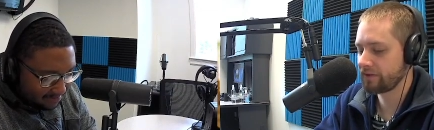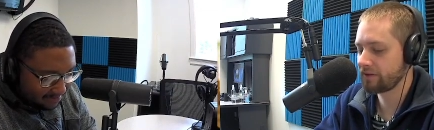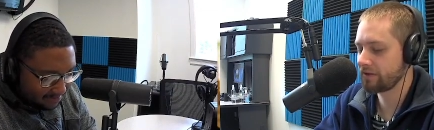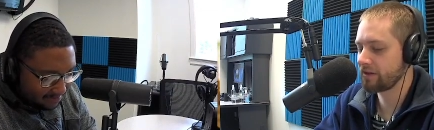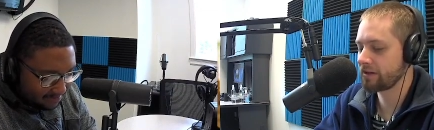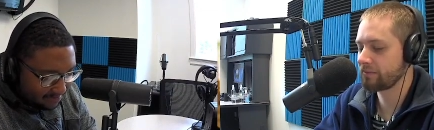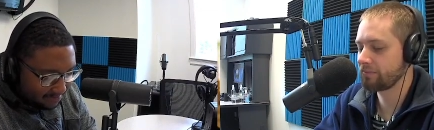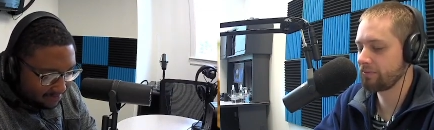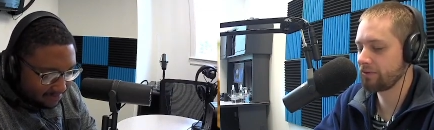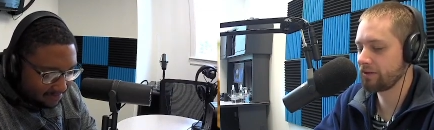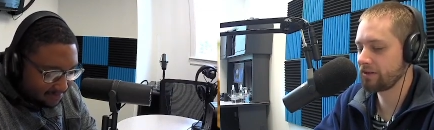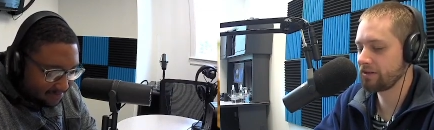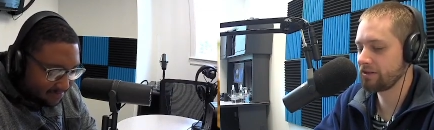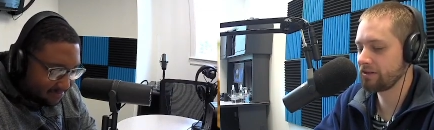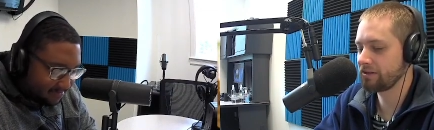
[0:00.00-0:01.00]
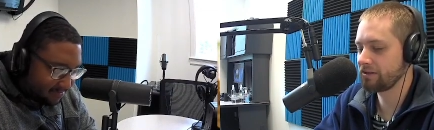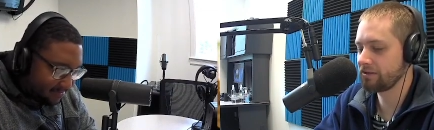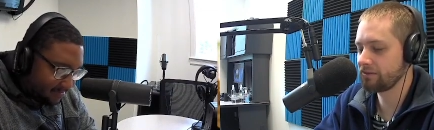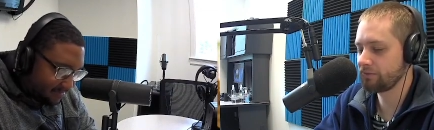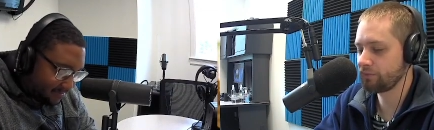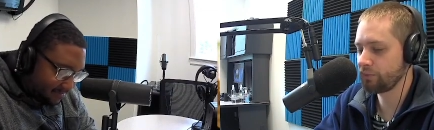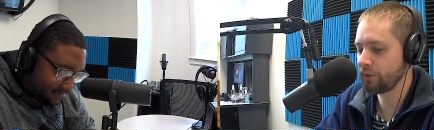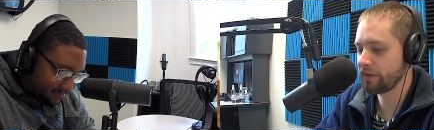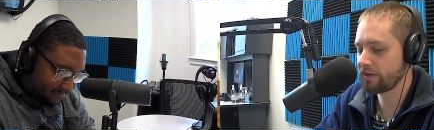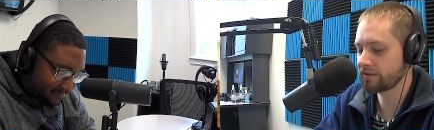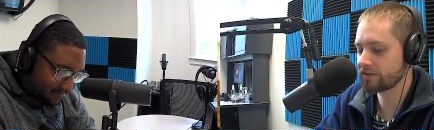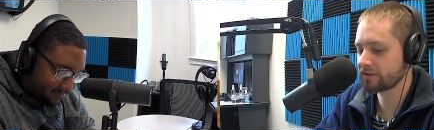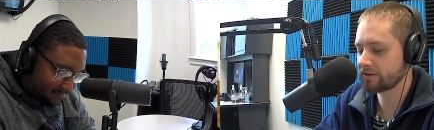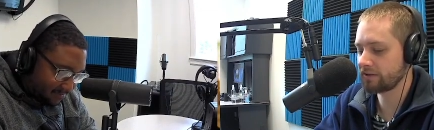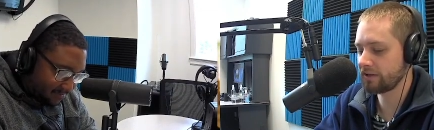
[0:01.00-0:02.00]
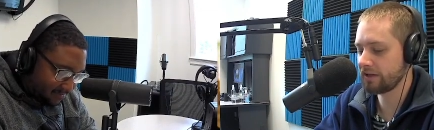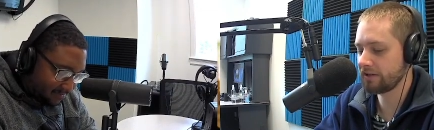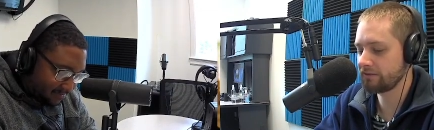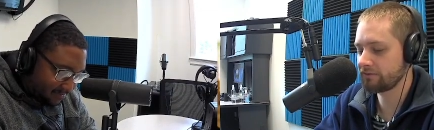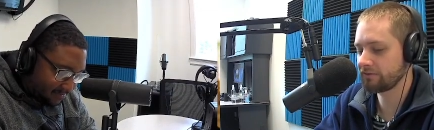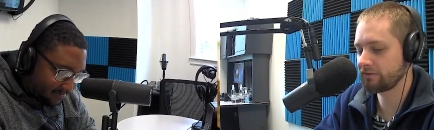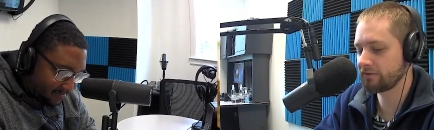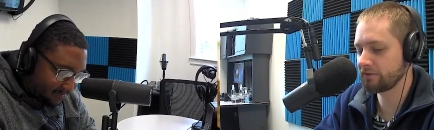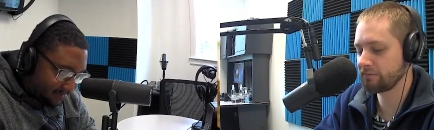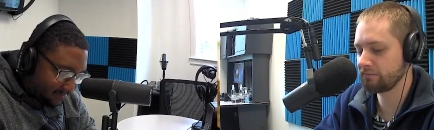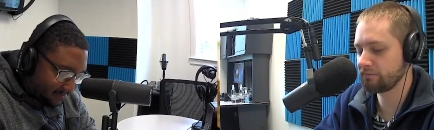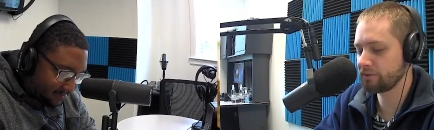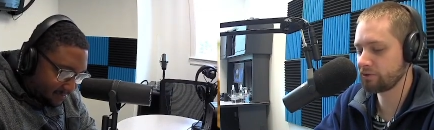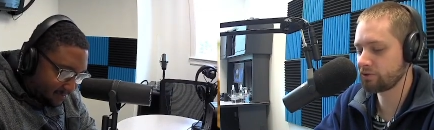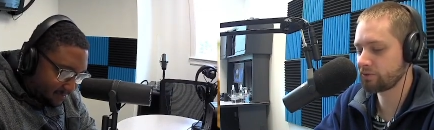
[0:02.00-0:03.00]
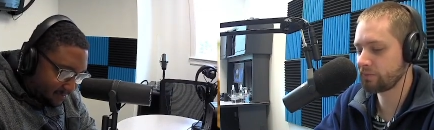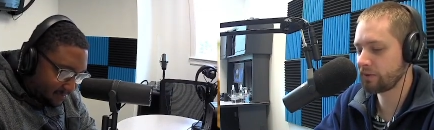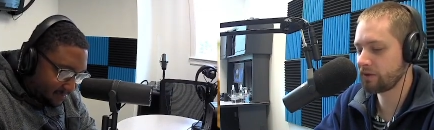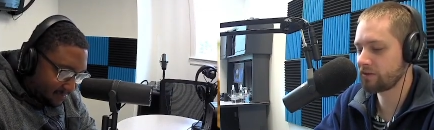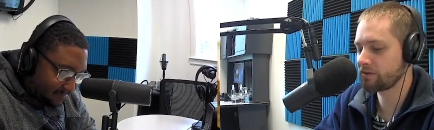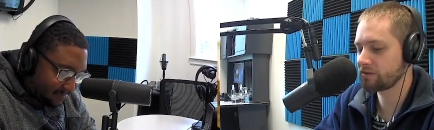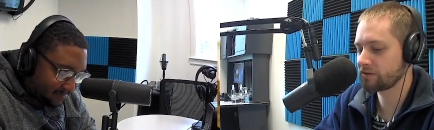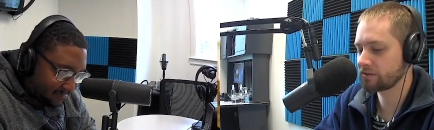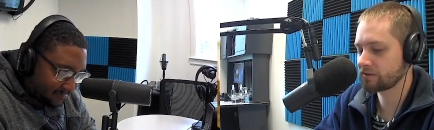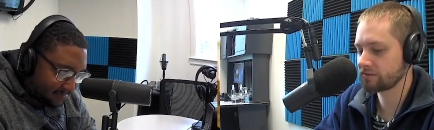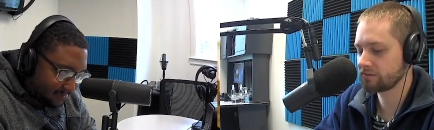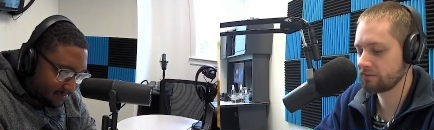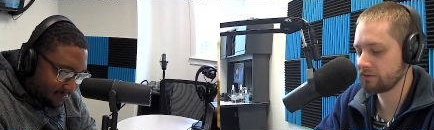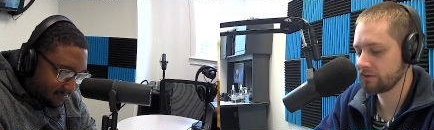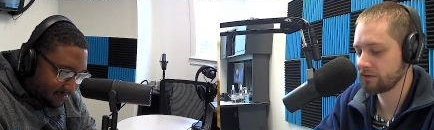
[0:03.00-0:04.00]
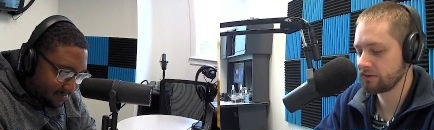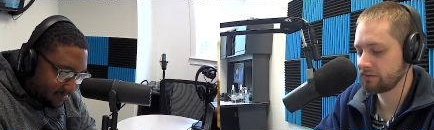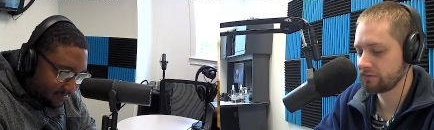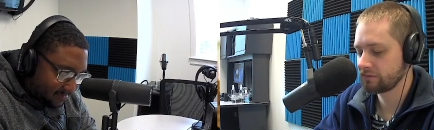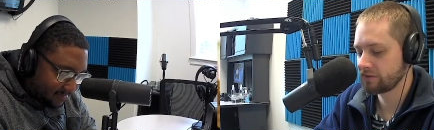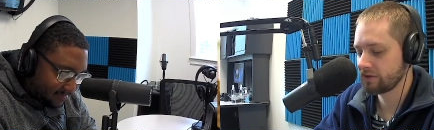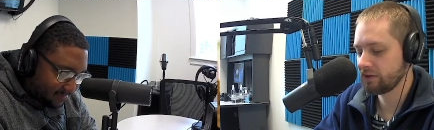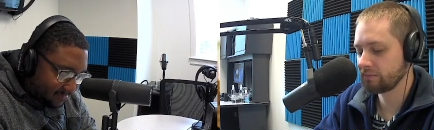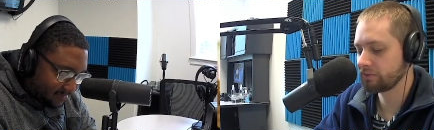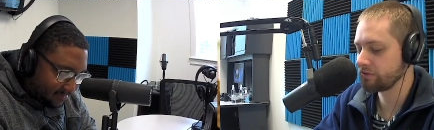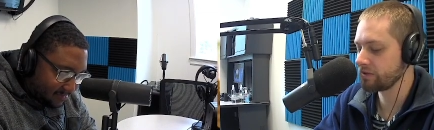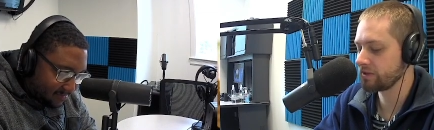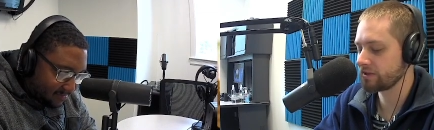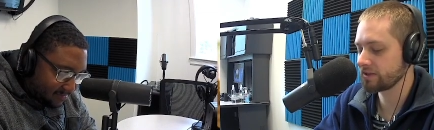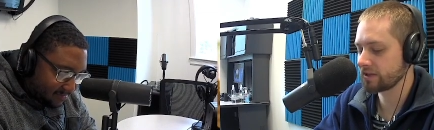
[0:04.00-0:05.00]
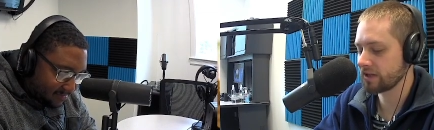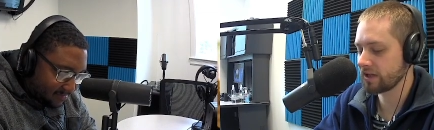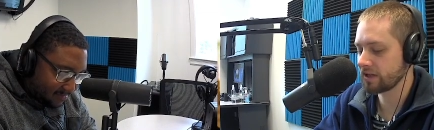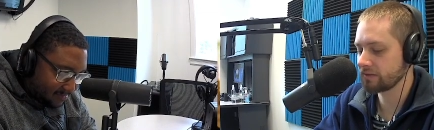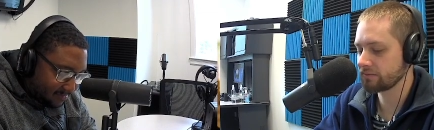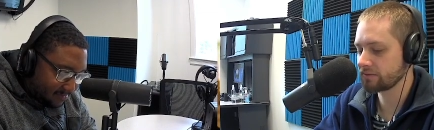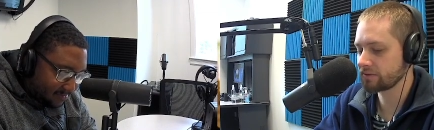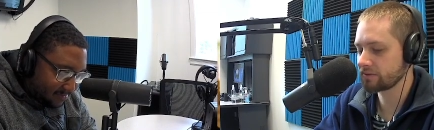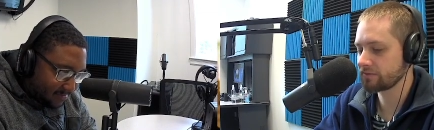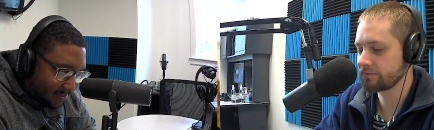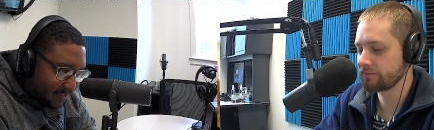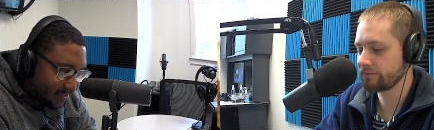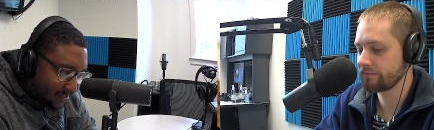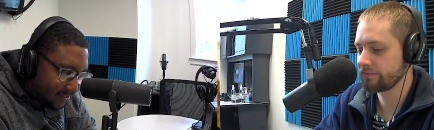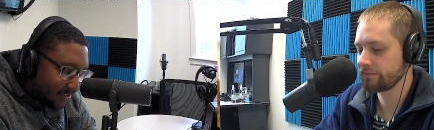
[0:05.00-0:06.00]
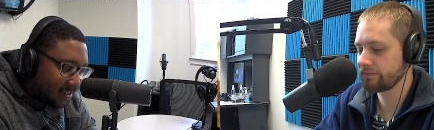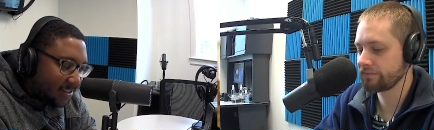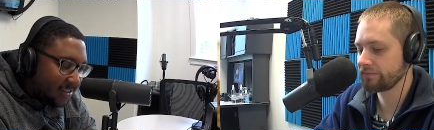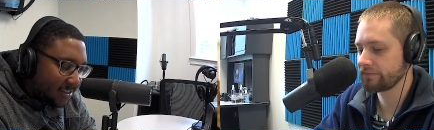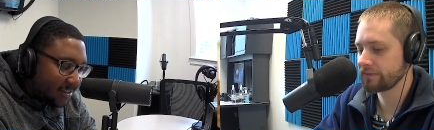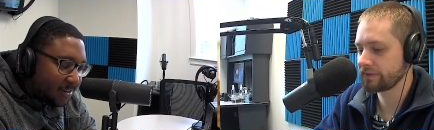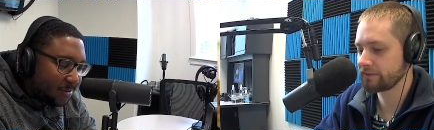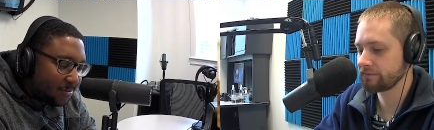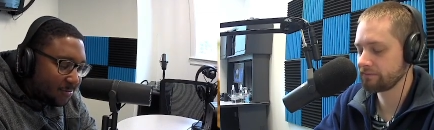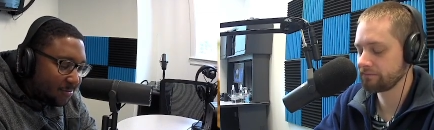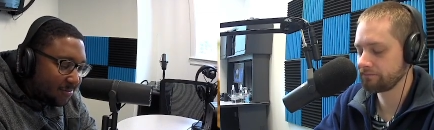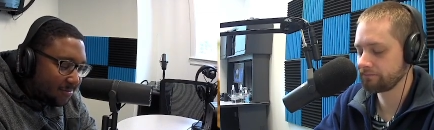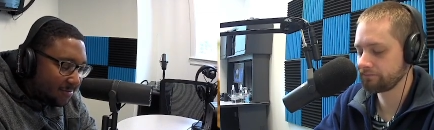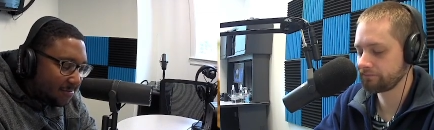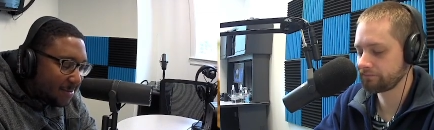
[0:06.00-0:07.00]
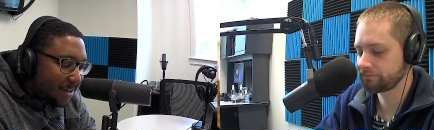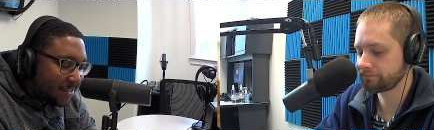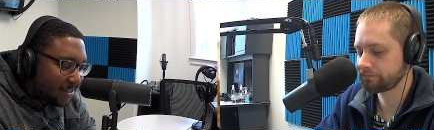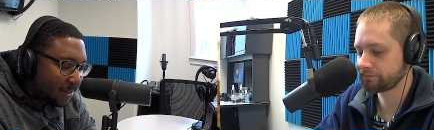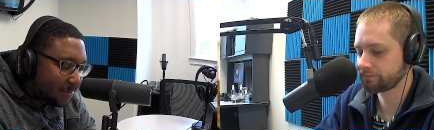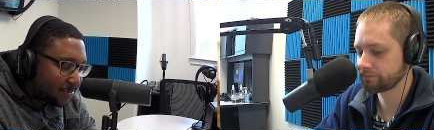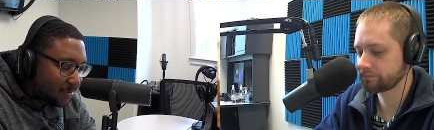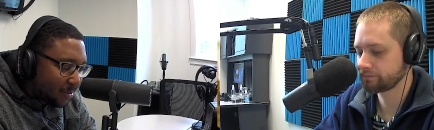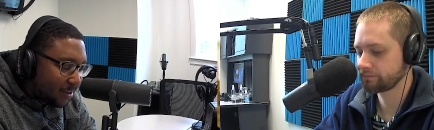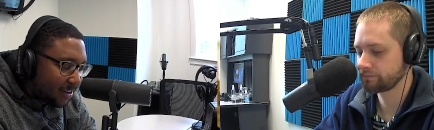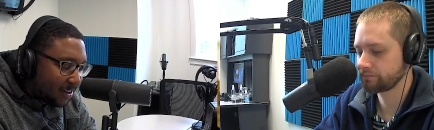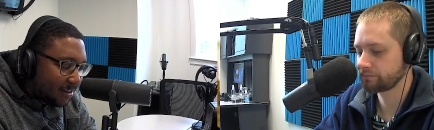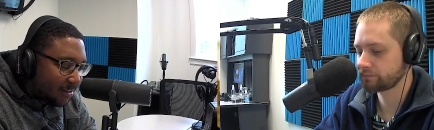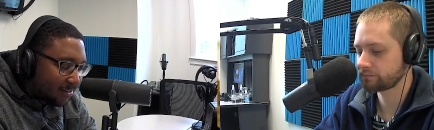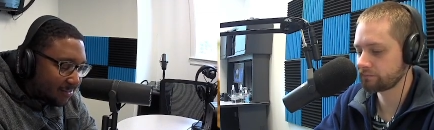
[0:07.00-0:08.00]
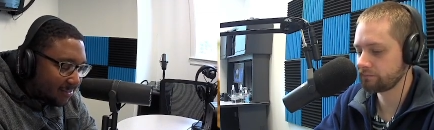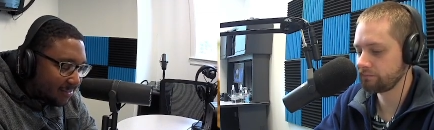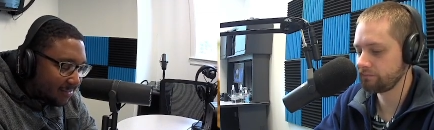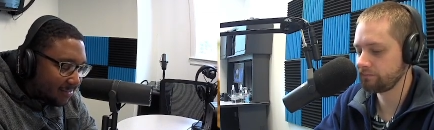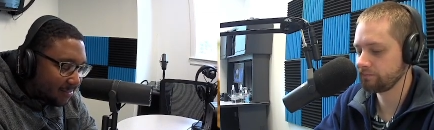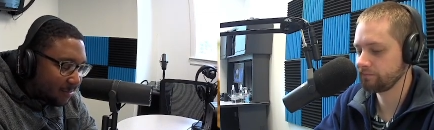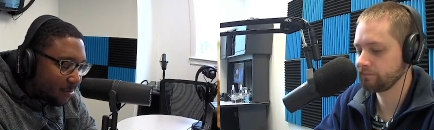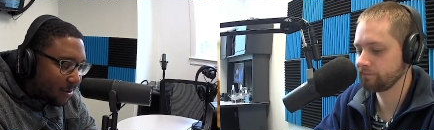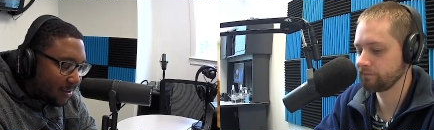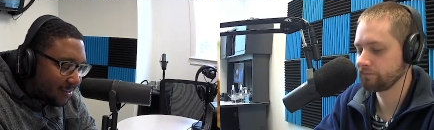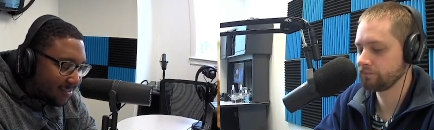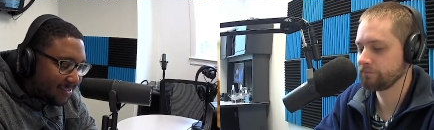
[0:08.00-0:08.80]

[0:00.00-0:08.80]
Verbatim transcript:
Speaker 1: looking like a pretty weak slate for the most part. Couple decent games. Yeah.
Speaker 2: The the noon matchups really aren't great.